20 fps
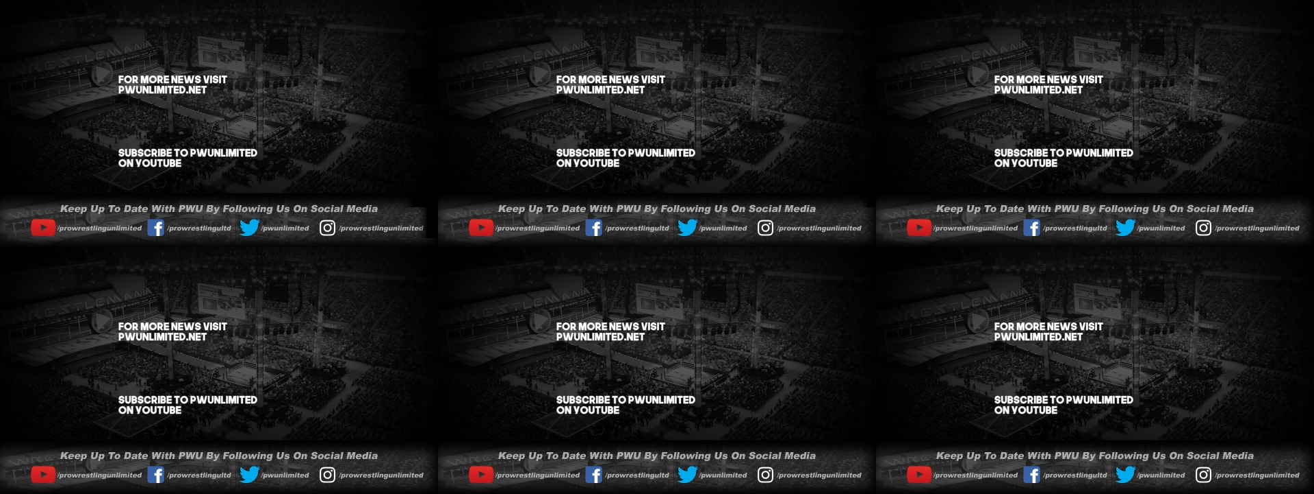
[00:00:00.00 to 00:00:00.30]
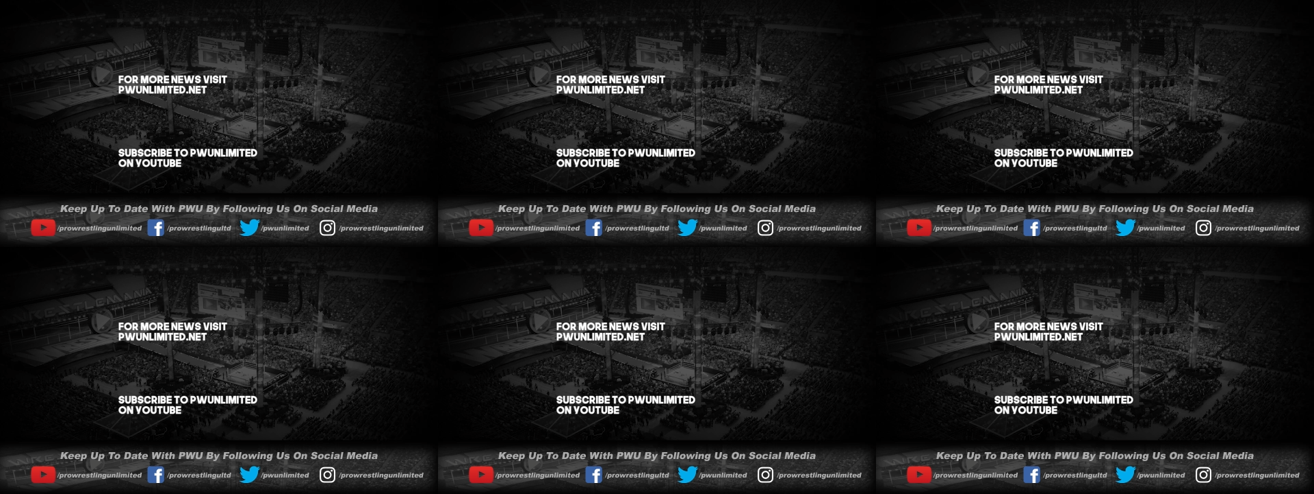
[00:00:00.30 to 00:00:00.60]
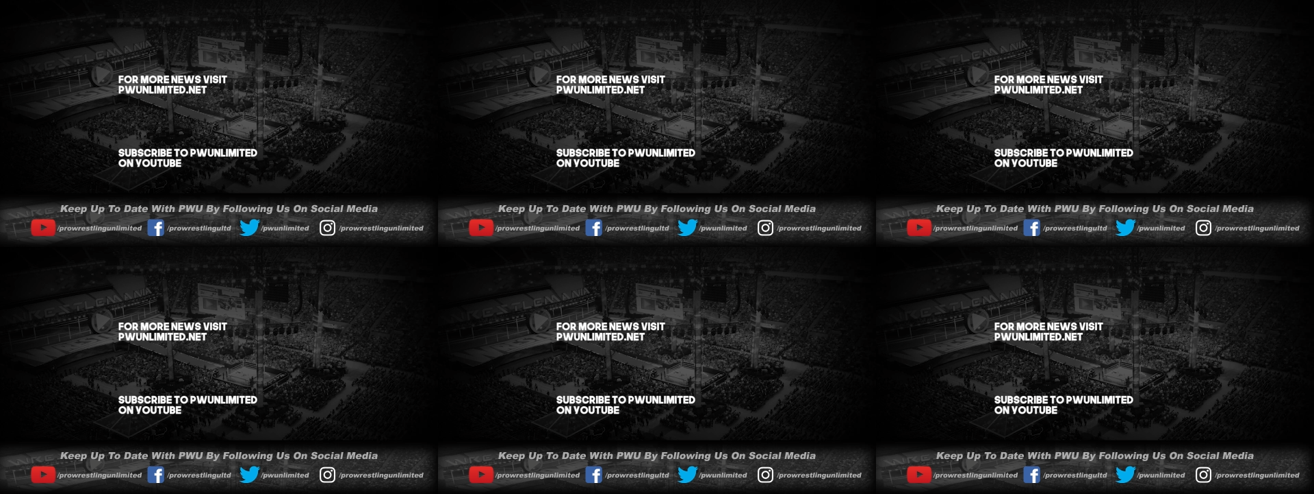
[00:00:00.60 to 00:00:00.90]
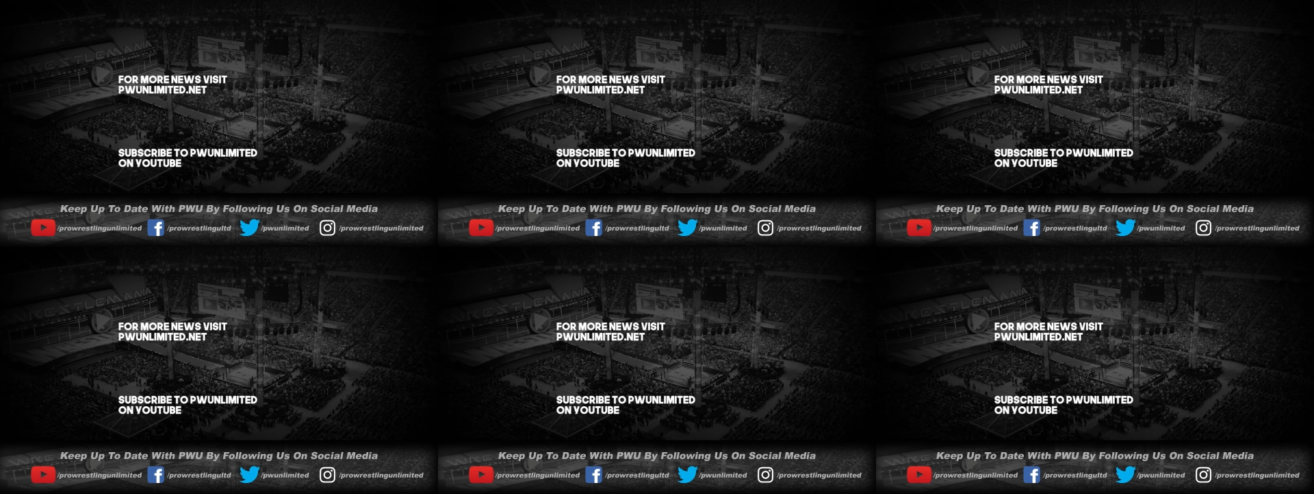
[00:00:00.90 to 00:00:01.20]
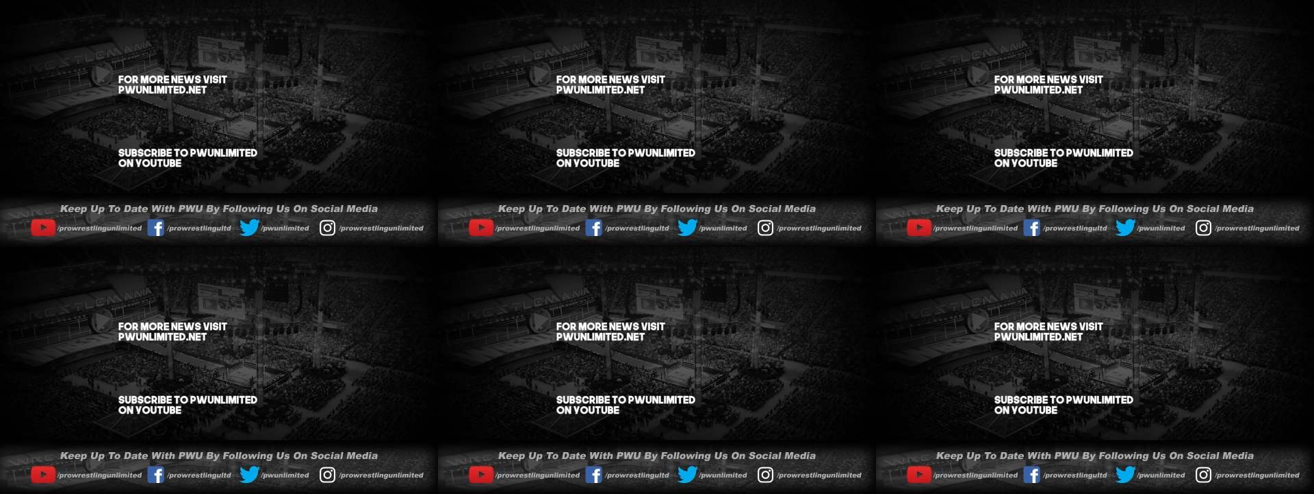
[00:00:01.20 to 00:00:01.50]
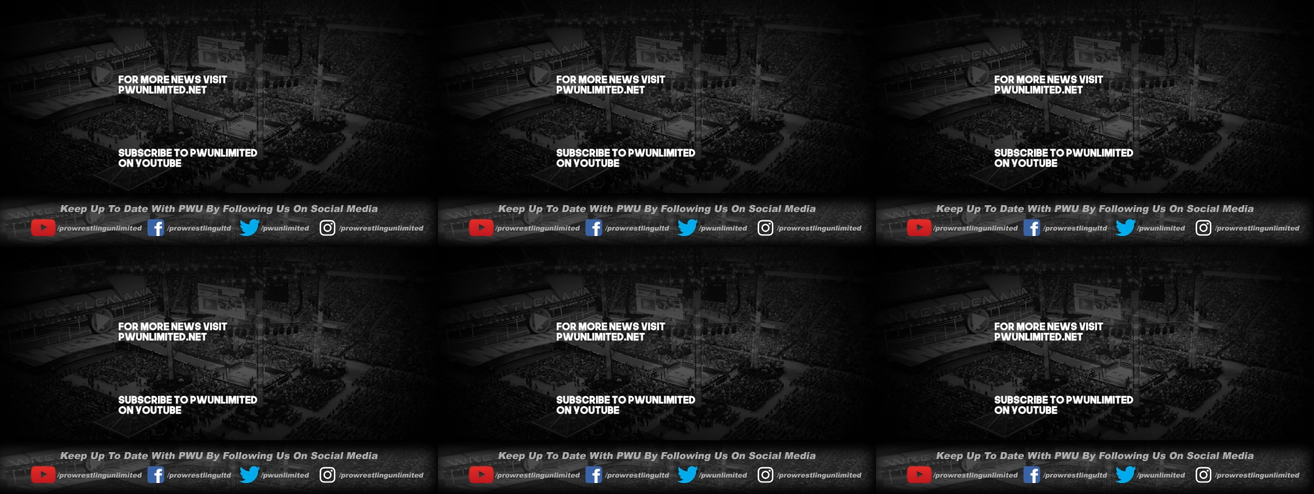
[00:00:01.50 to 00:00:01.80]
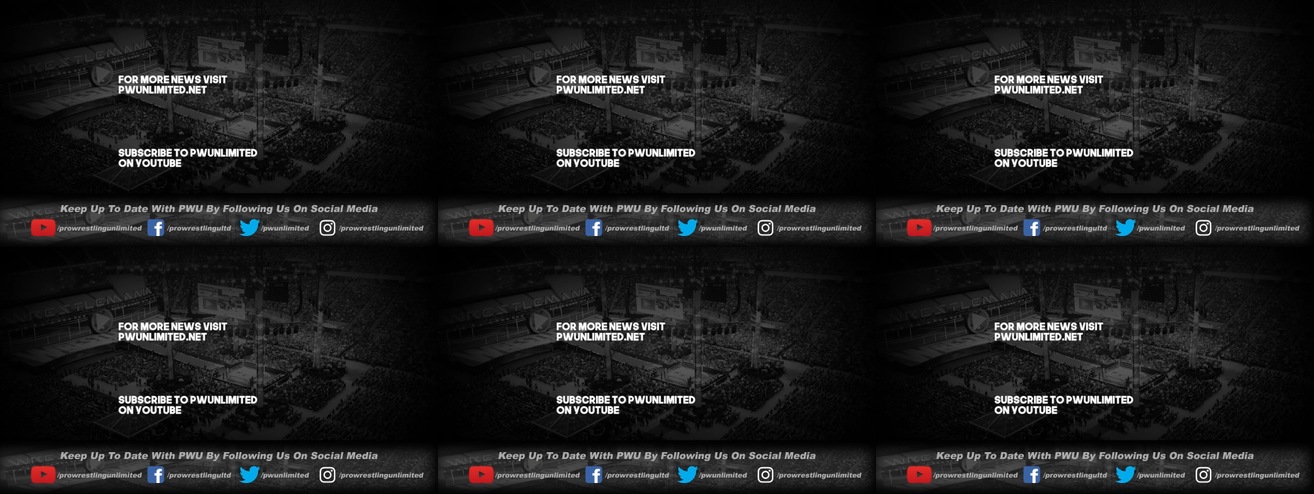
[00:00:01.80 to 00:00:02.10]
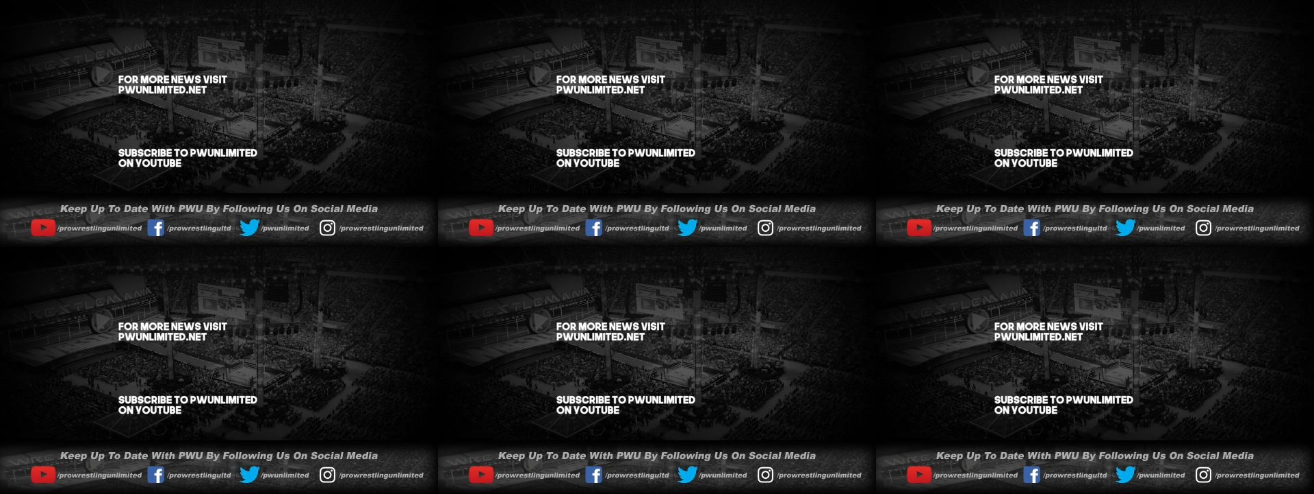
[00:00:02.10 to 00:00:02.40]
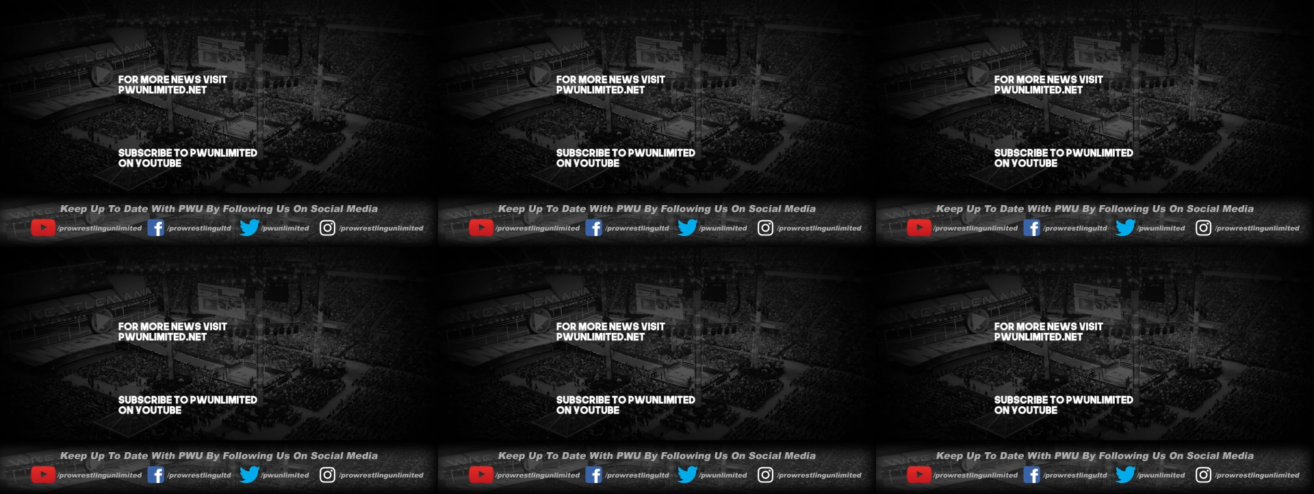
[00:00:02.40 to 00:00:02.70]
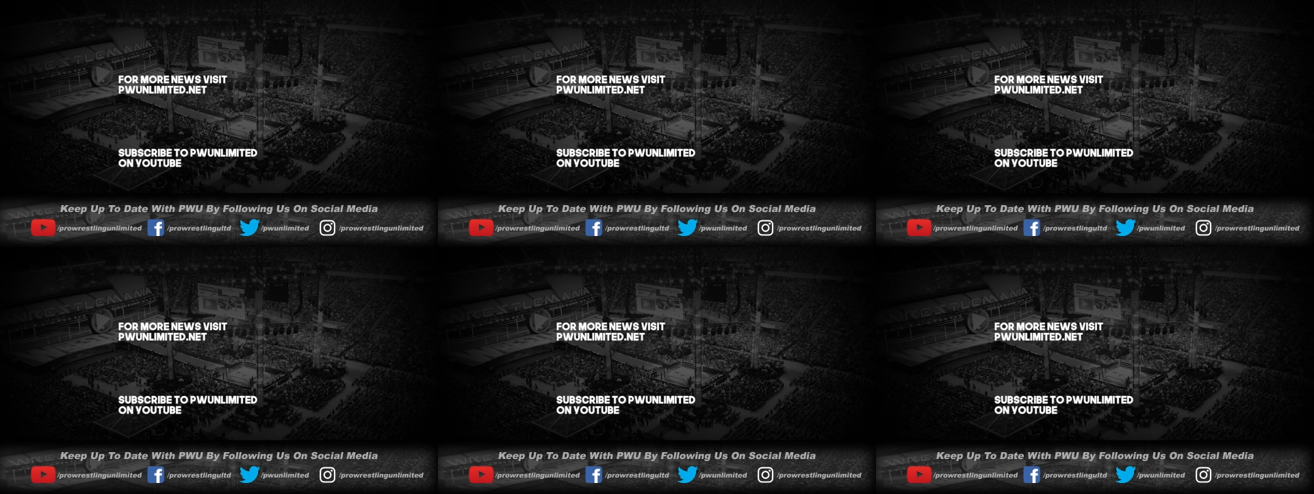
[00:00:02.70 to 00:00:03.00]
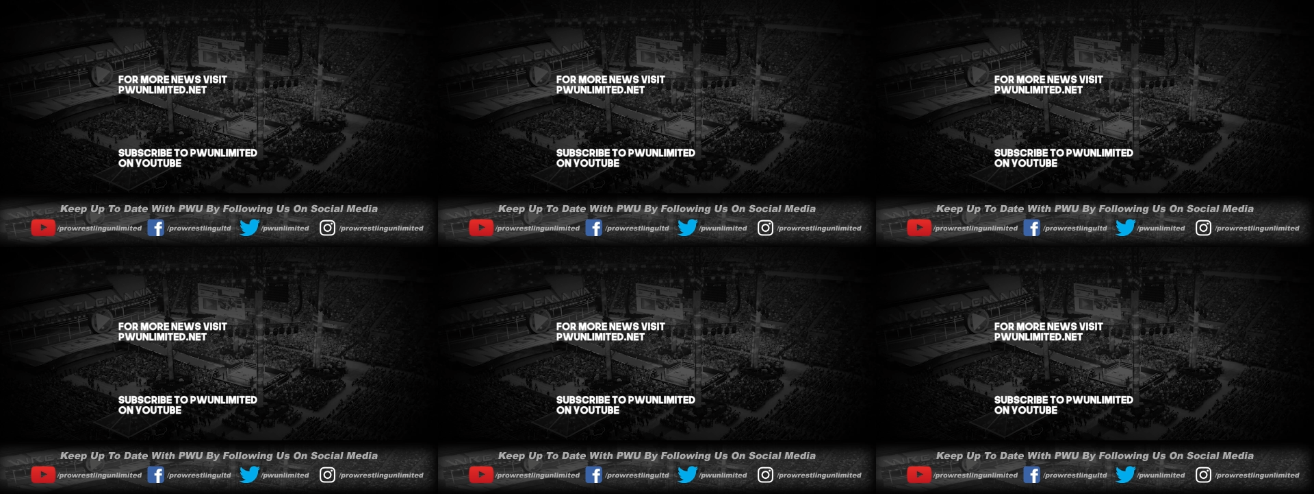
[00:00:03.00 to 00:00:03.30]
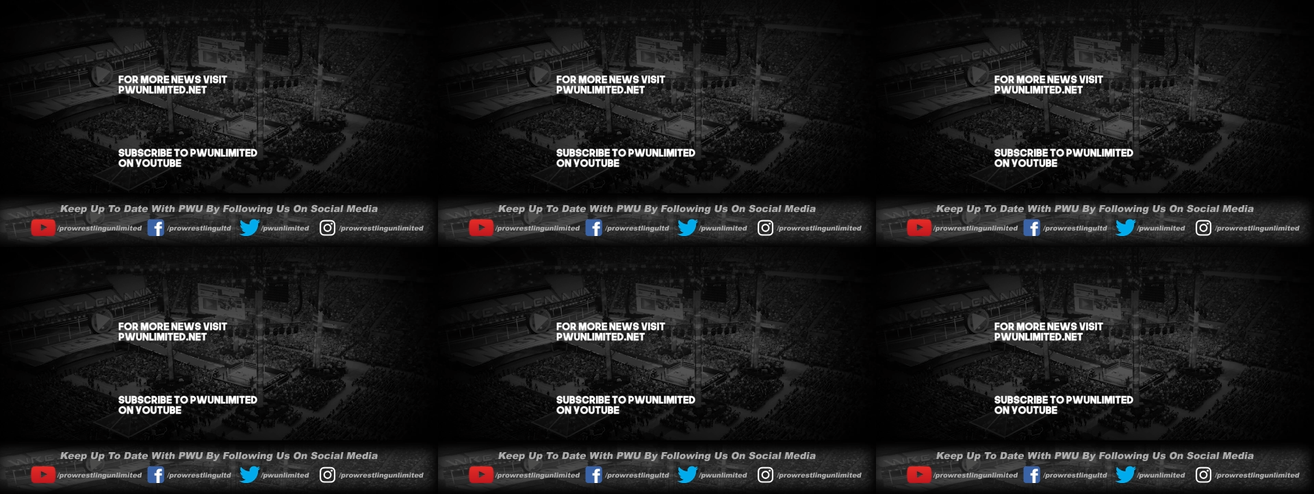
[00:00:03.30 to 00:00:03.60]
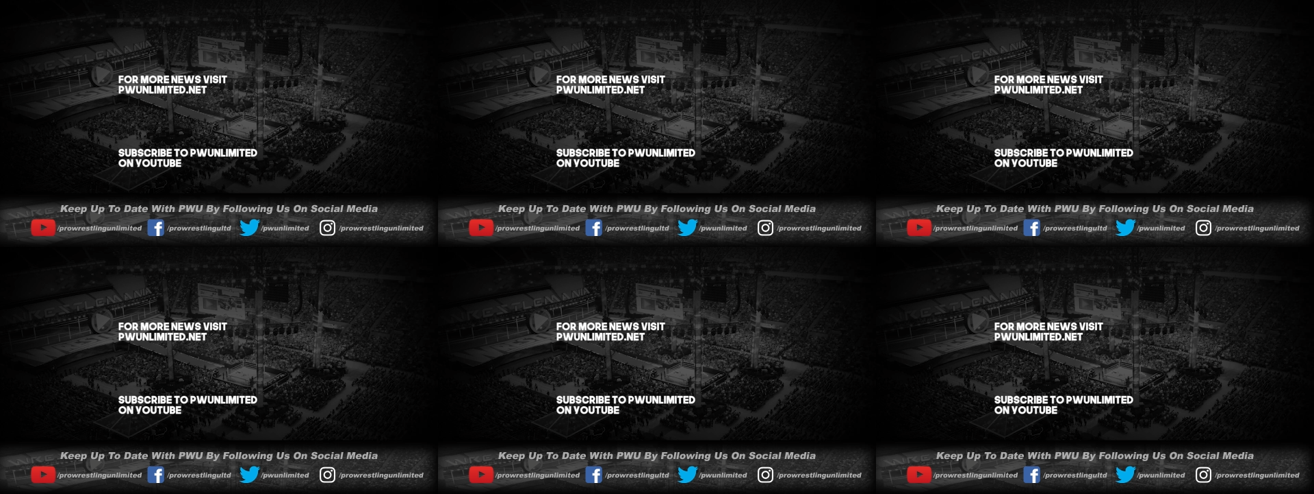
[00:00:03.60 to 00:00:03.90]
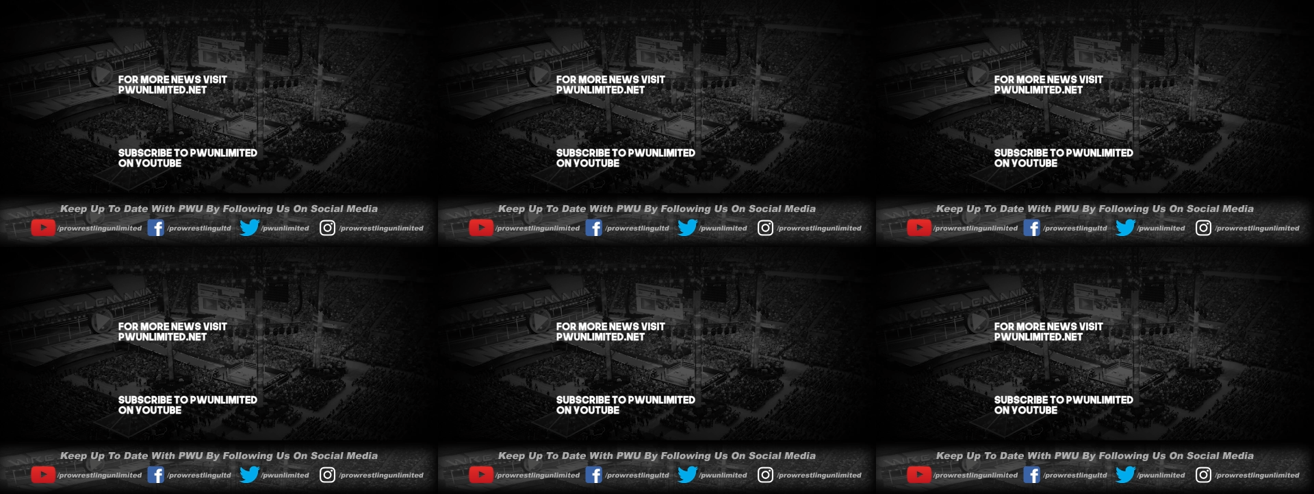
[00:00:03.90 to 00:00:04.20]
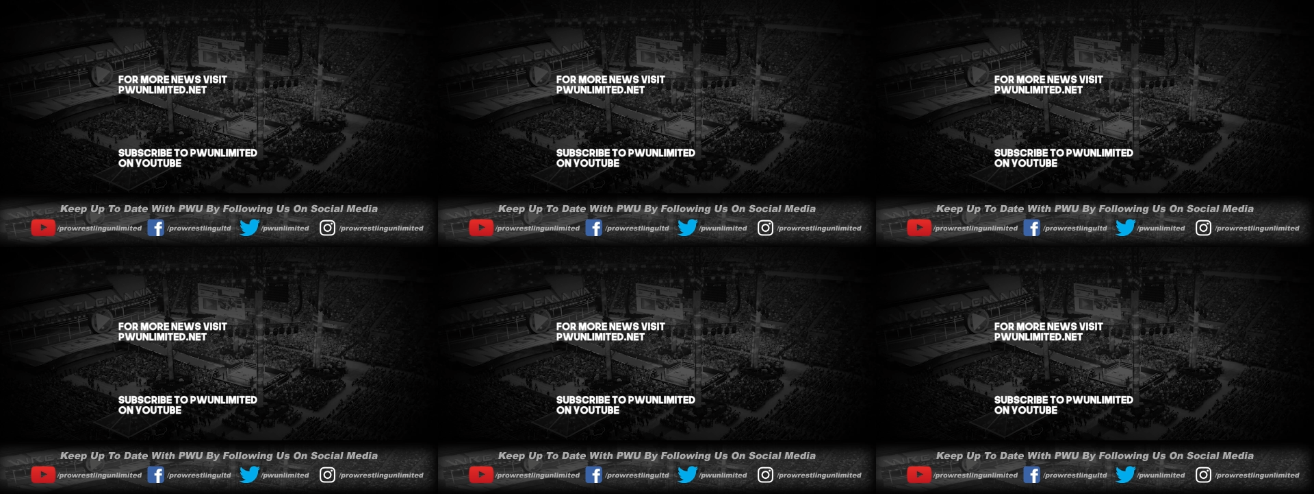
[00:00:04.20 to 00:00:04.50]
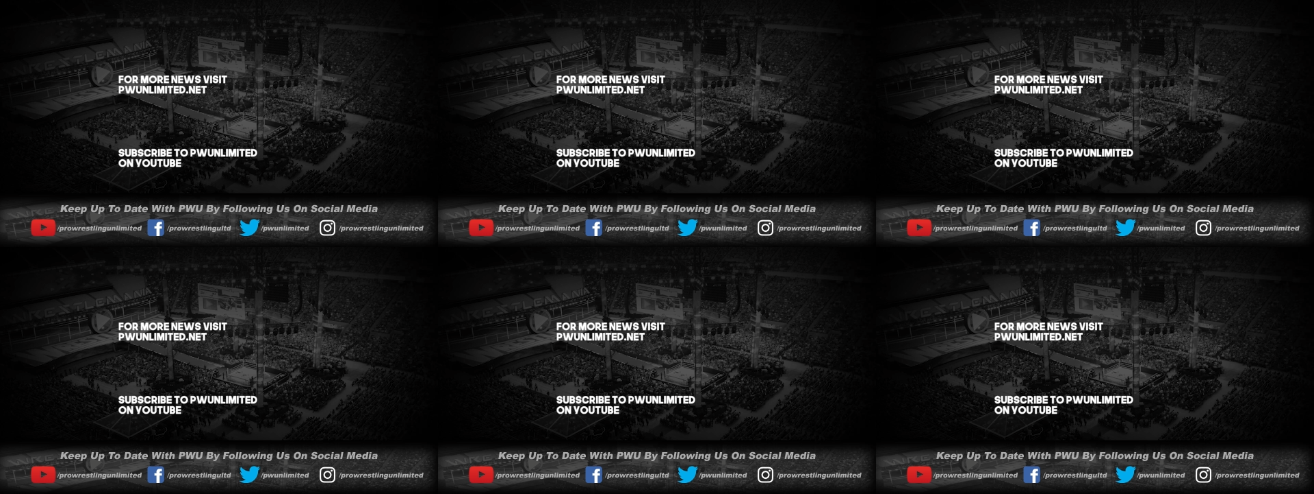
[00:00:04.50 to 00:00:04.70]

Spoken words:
No face is visible, so there are no lips to read.